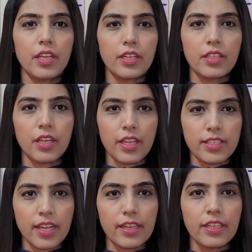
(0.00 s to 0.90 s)
In the
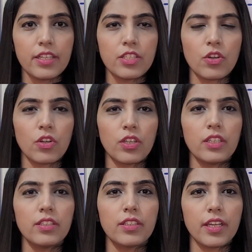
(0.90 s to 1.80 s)
anxiety
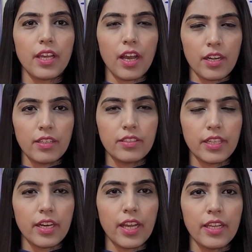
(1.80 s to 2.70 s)
disorder, they
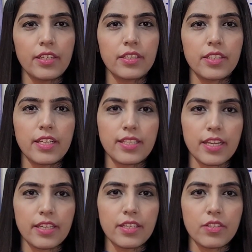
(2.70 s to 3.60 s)
lie under the
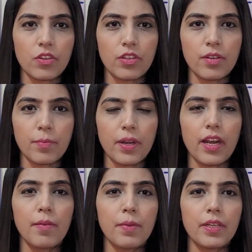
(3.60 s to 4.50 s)
anxiety disorder
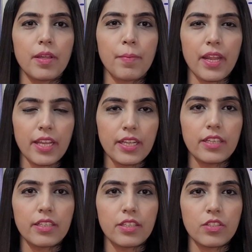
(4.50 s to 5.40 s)
umbrella, but the panic
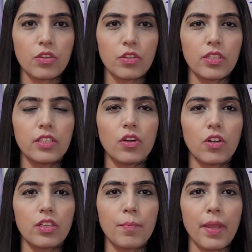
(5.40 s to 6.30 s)
disorder
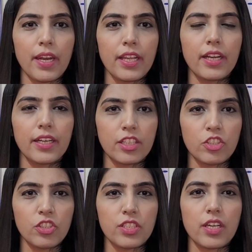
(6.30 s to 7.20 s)
or the panic
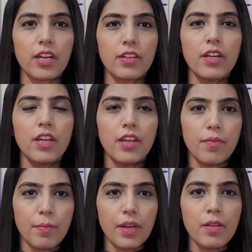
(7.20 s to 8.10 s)
conditions are
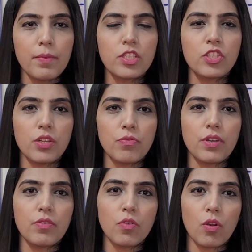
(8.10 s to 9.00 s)
very much
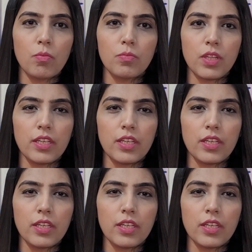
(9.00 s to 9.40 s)
different from